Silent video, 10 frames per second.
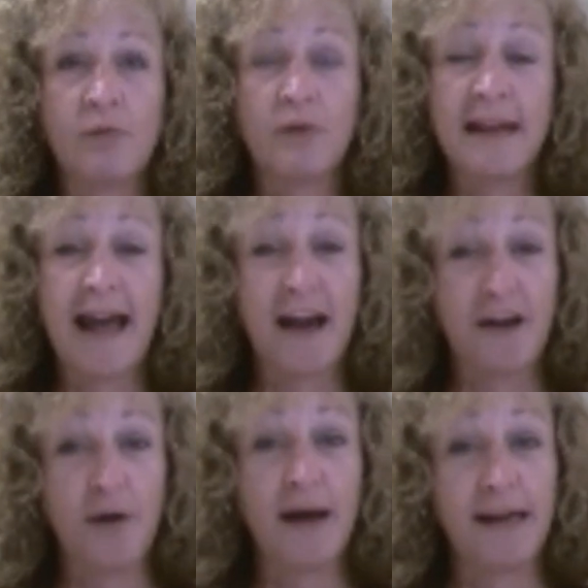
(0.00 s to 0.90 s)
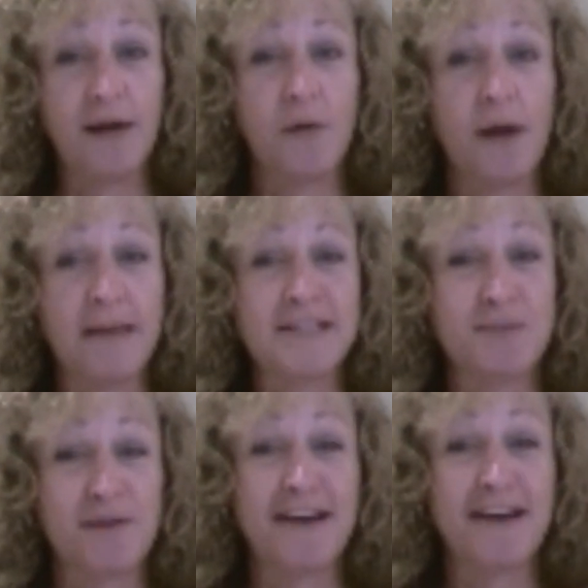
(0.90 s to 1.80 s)
really had no idea what my
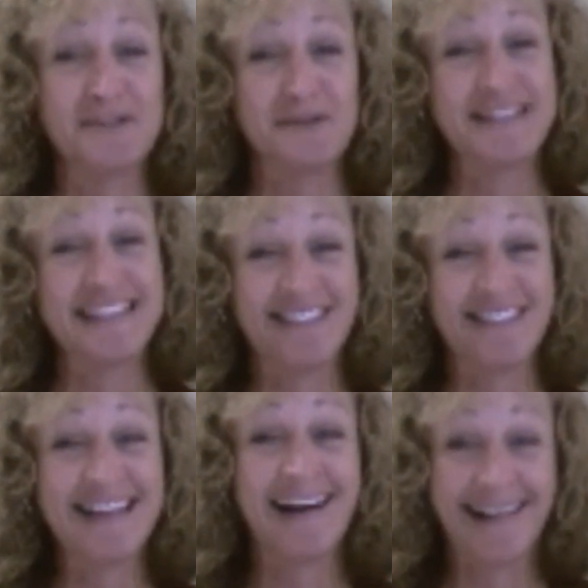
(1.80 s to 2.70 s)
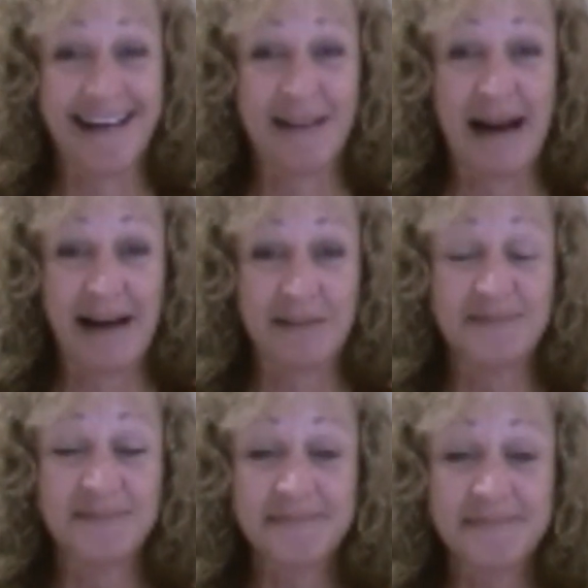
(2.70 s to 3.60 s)
supervisor was even talking about.
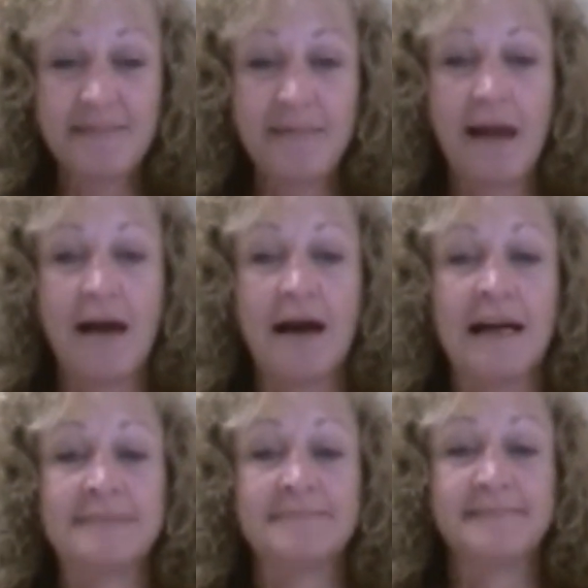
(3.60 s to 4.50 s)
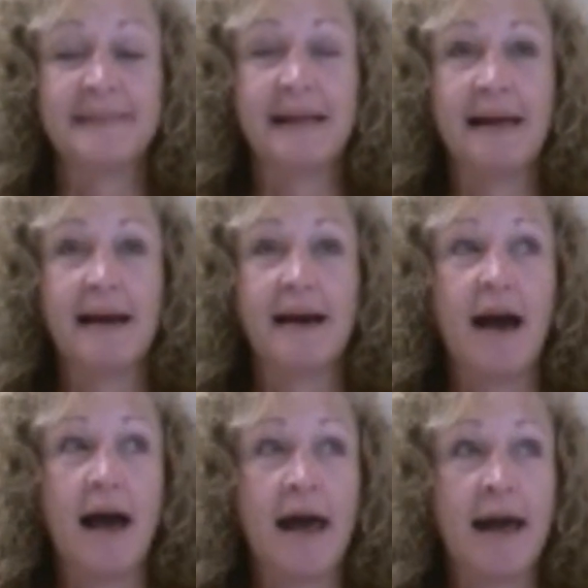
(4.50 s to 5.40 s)

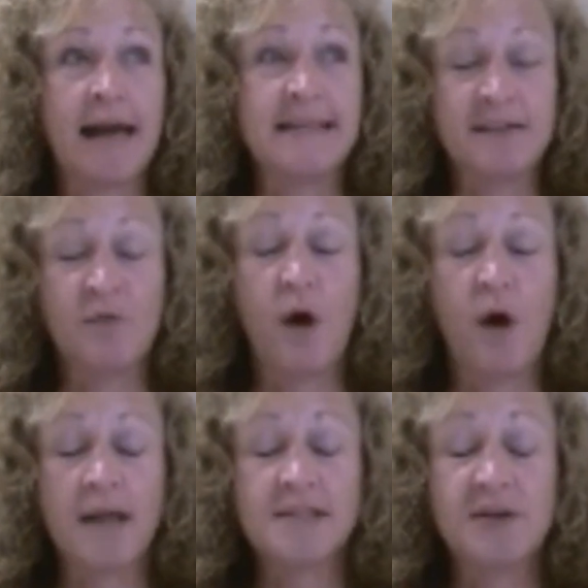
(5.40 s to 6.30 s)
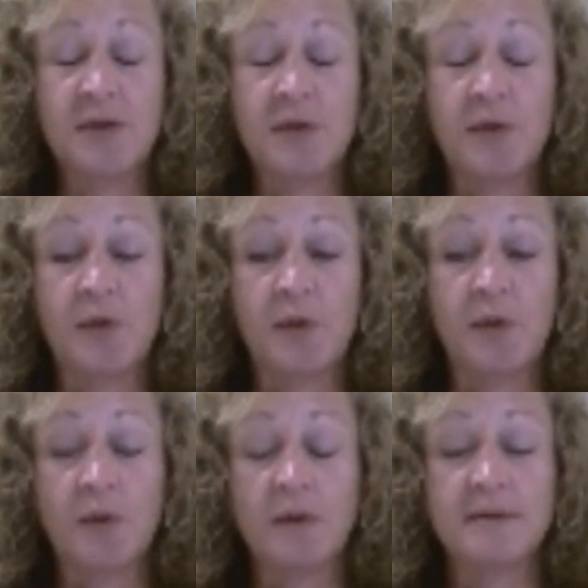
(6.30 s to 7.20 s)
And I didn't want
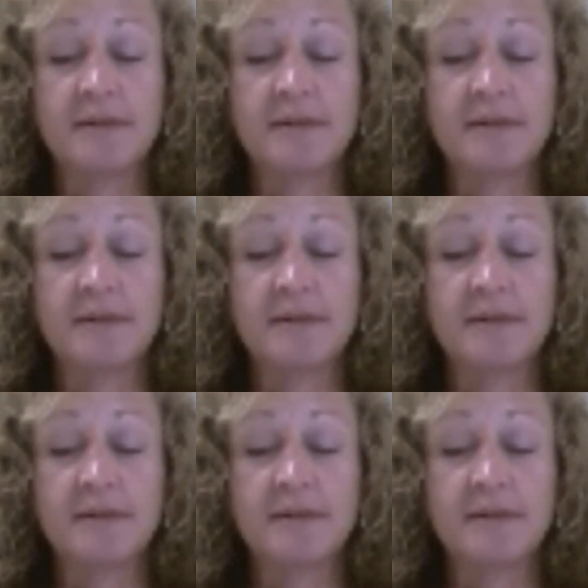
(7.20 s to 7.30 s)
to